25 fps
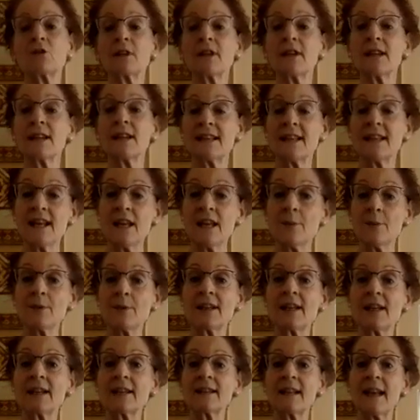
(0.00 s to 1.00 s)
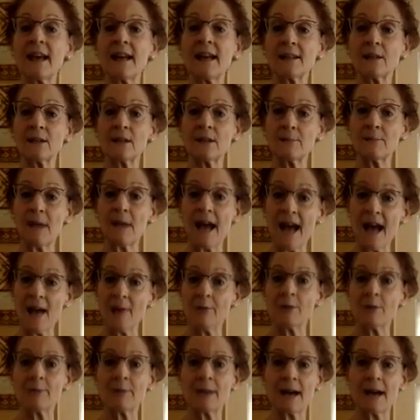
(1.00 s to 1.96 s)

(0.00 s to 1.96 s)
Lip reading: inhibiting that habit